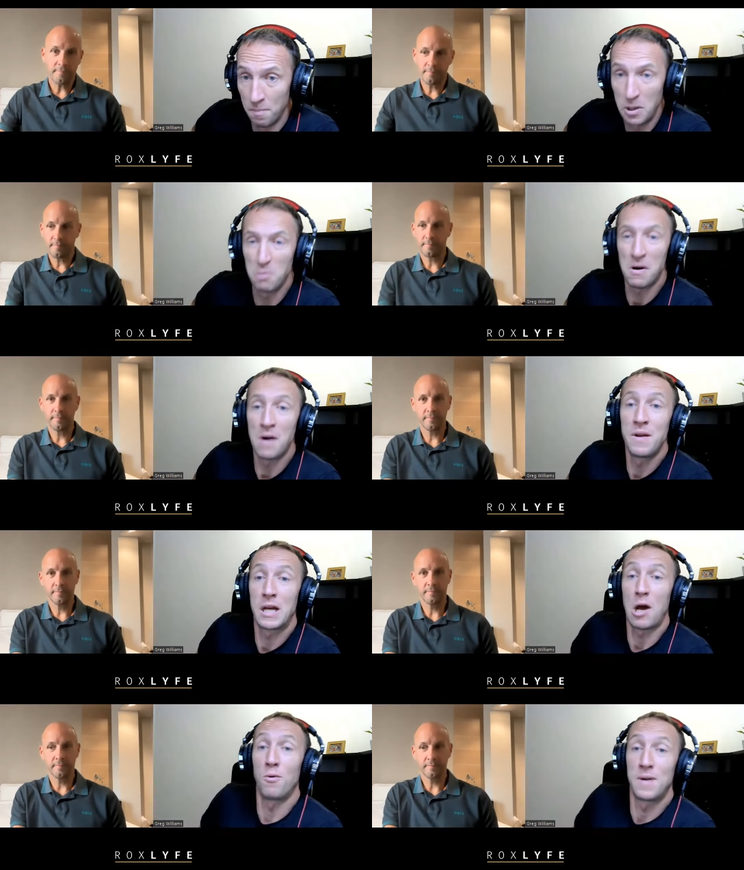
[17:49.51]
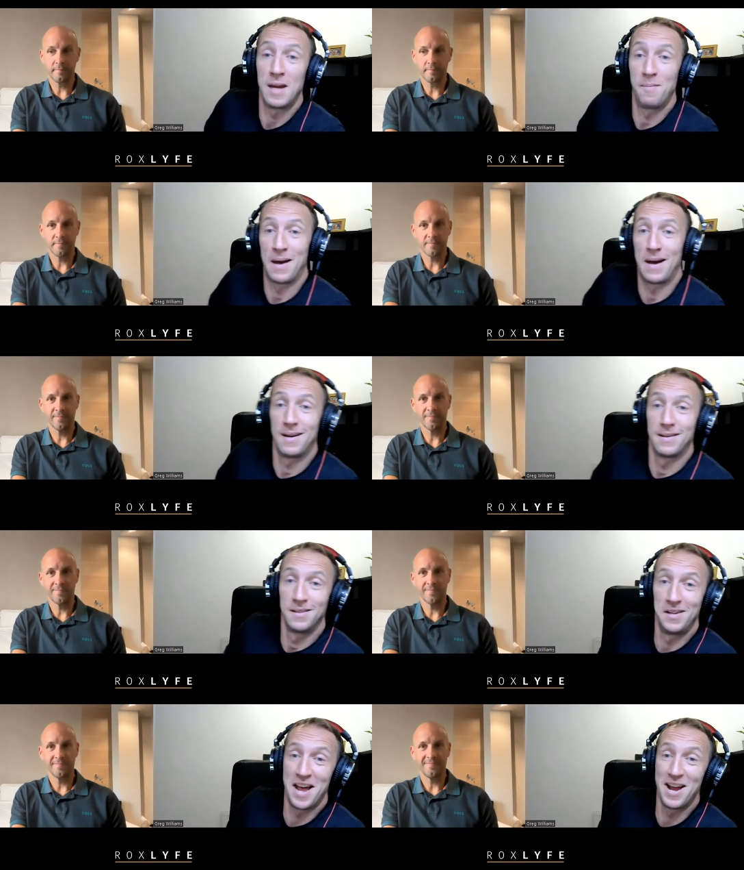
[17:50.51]
Speaker 1: but you were only a goalkeeper,
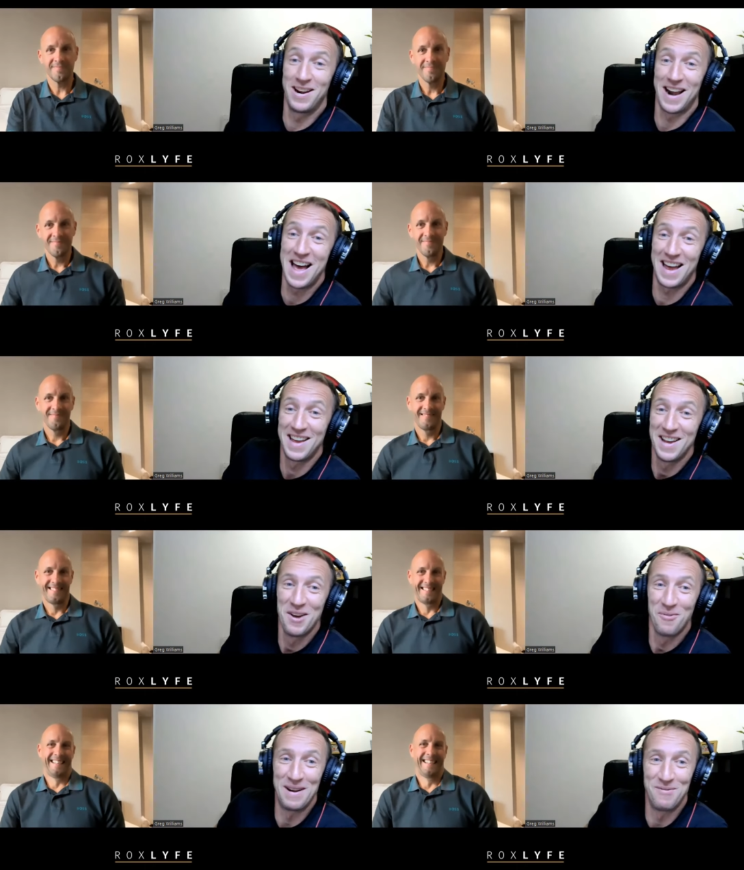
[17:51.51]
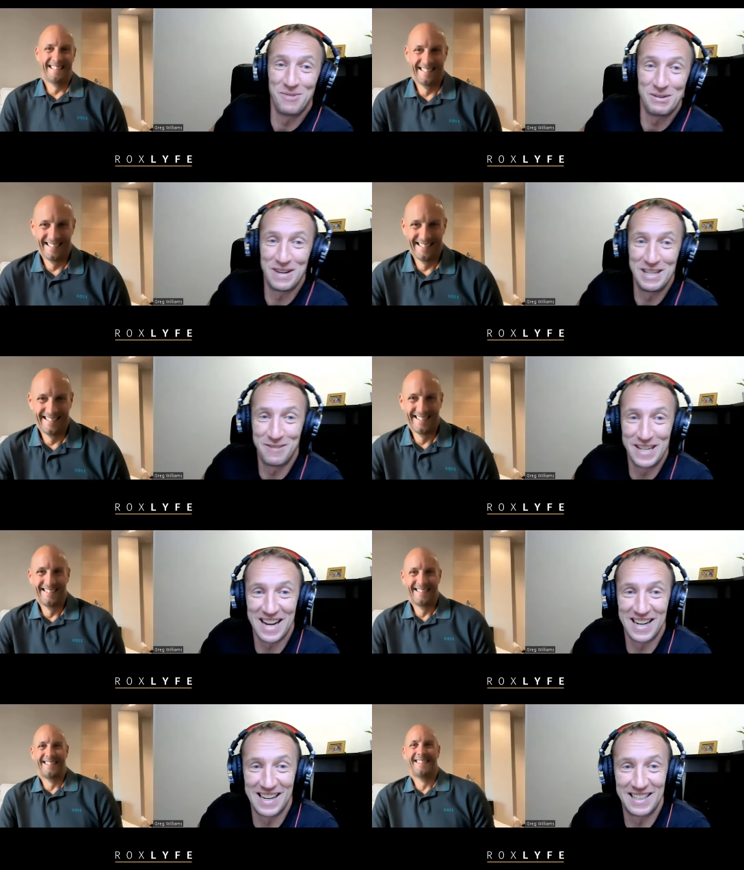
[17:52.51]
you know, like, when when you were
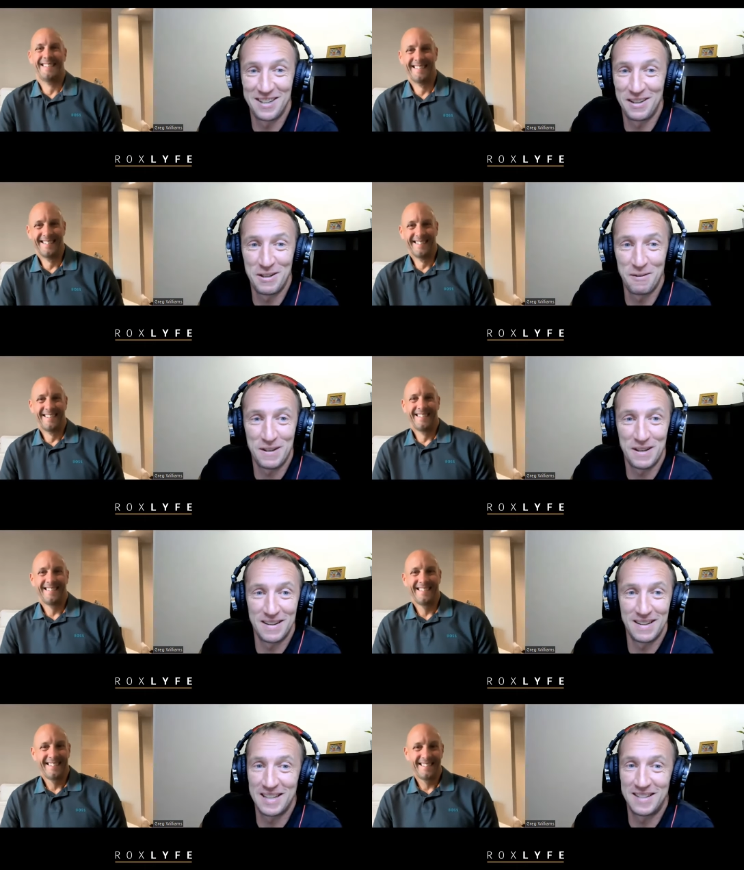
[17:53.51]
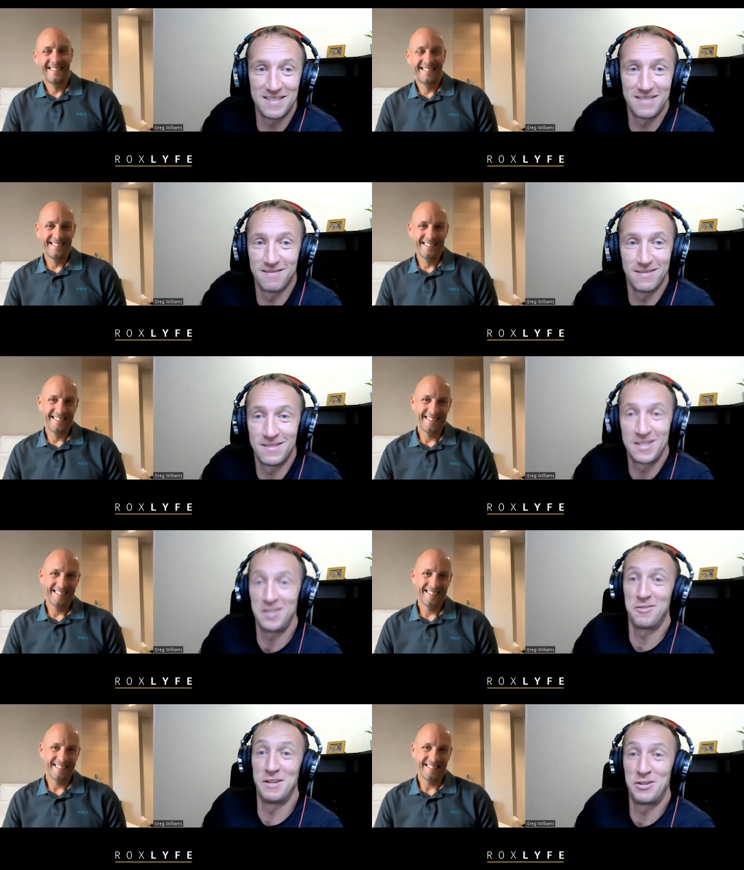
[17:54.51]
younger. Did, did, did,
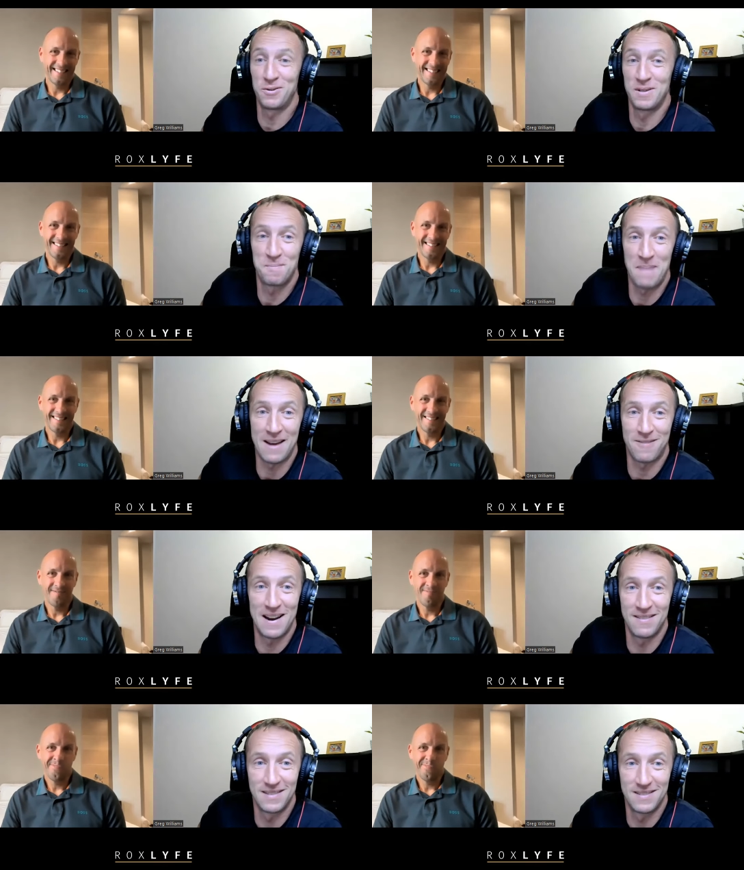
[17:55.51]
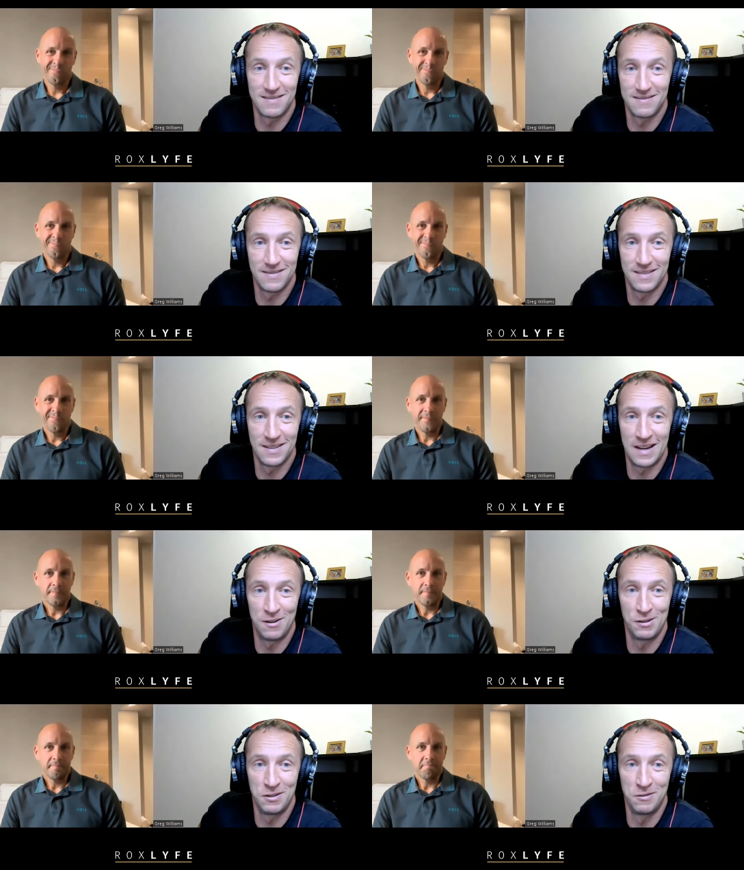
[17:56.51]
did your endurance background,
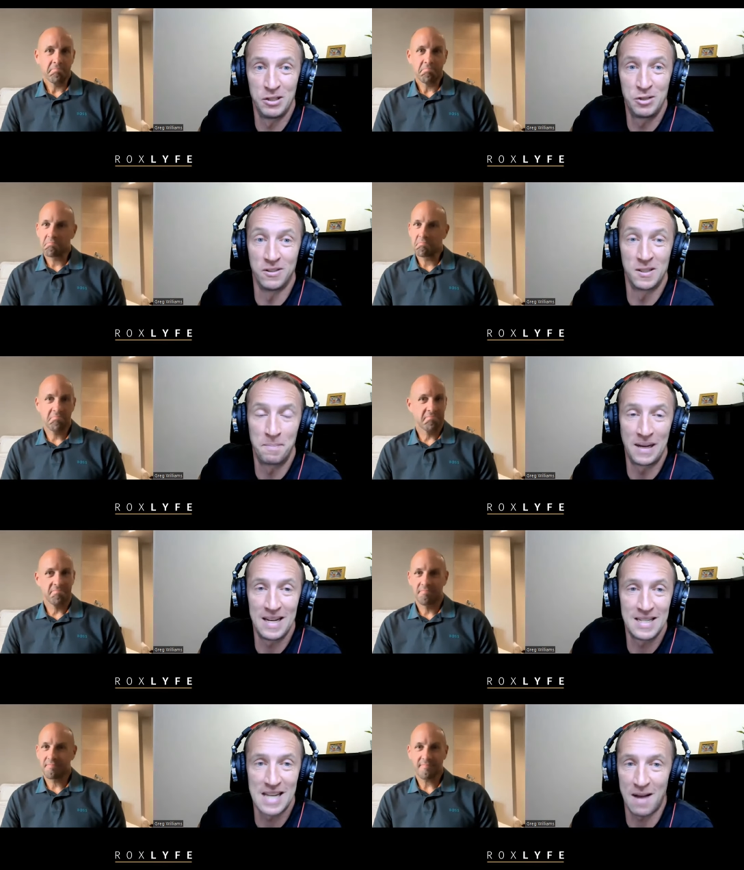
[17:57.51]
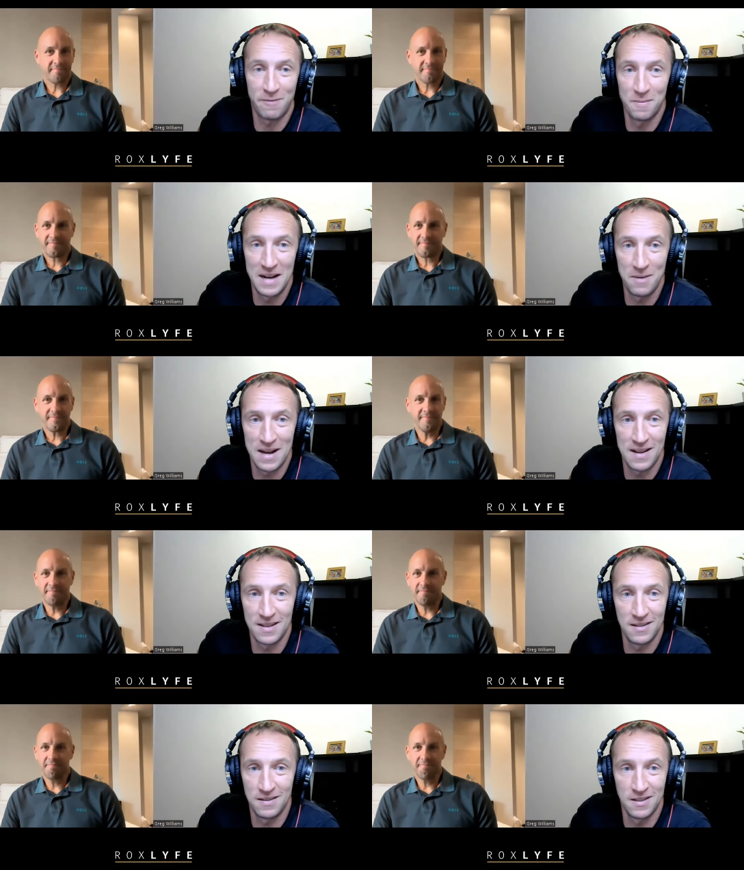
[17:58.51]
like, your endurance abilities come from anywhere
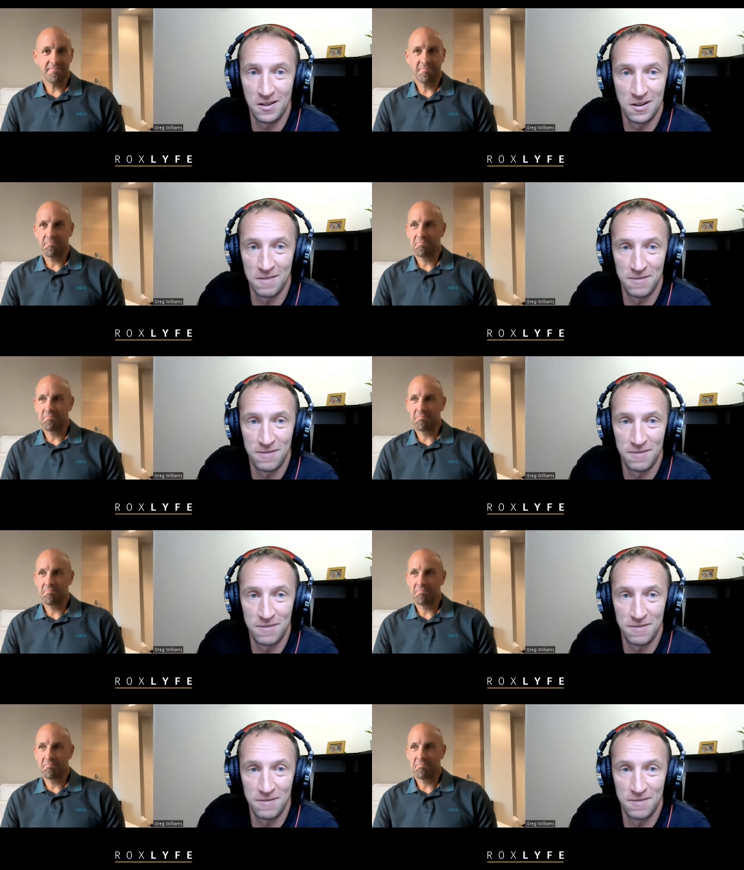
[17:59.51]
that, that you